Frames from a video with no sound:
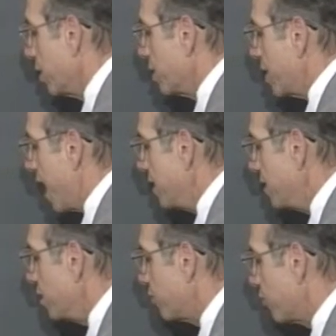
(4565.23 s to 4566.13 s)

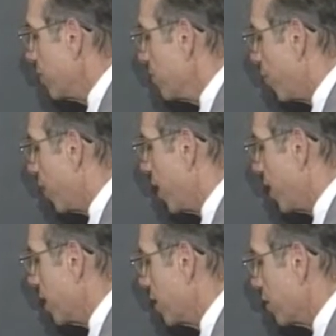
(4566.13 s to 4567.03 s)
93
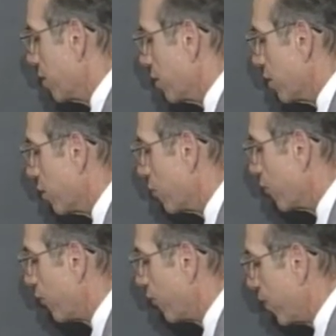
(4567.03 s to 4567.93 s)
pi
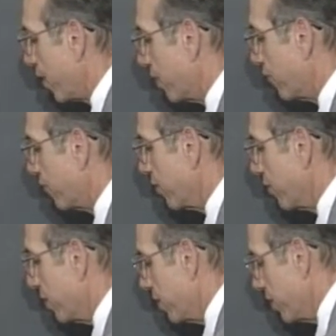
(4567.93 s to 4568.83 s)
over 5
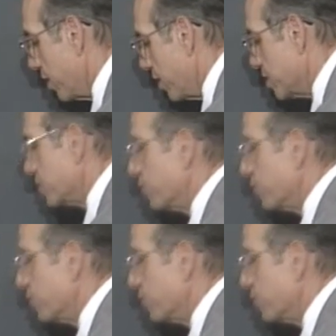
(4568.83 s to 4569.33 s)
is the